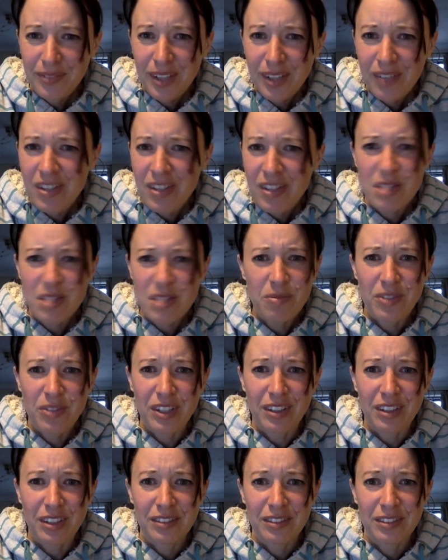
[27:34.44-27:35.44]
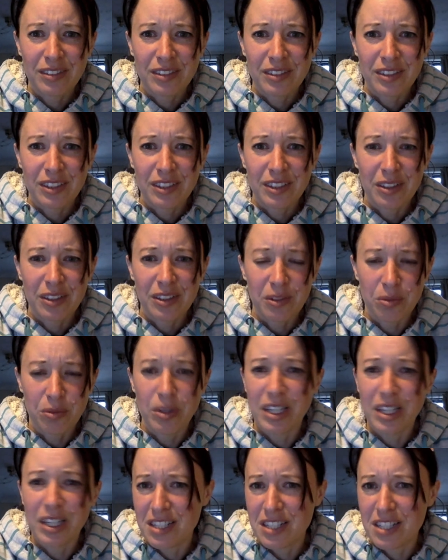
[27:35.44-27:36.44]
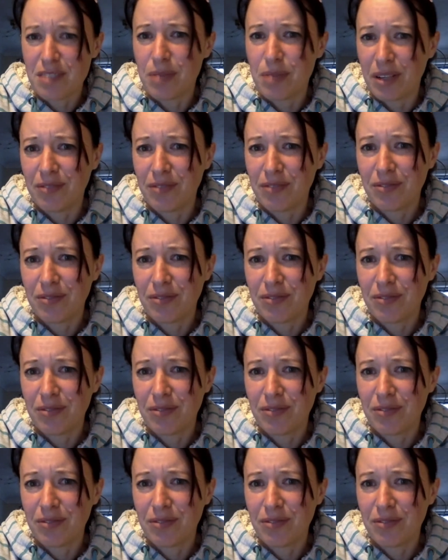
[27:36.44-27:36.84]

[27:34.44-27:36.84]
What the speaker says: that's something we need to be